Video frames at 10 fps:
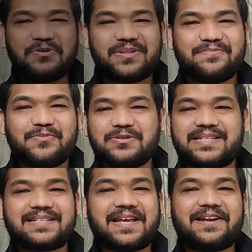to the most
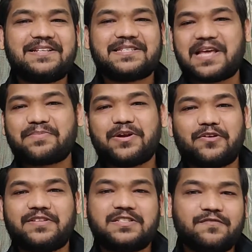exciting segment
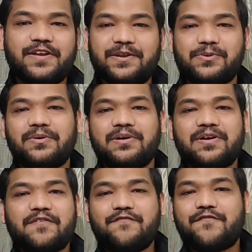of this video,
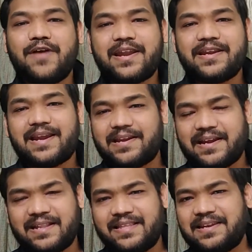where
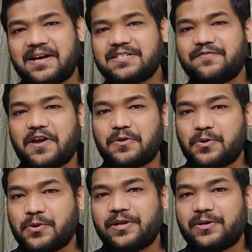in the last we are
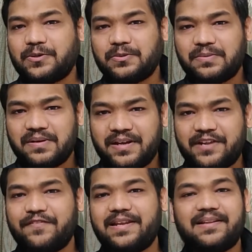going to
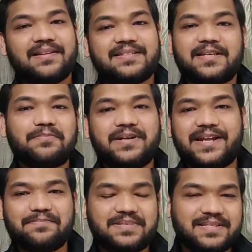reveal some
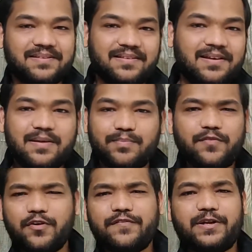tips.
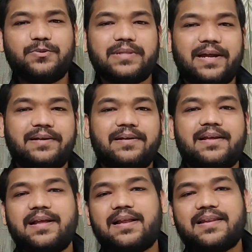Before we do that,
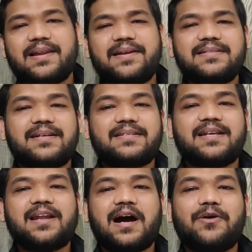let us
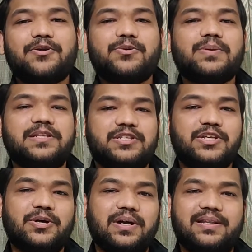understand how do you
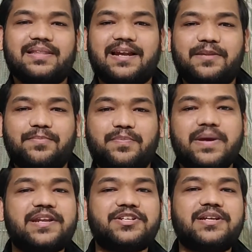ensure that the
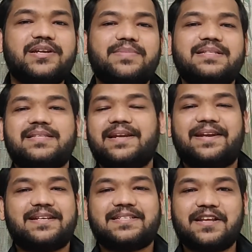preparation remains
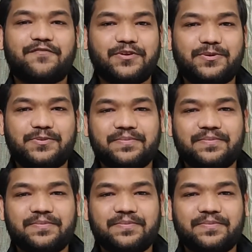interesting for you.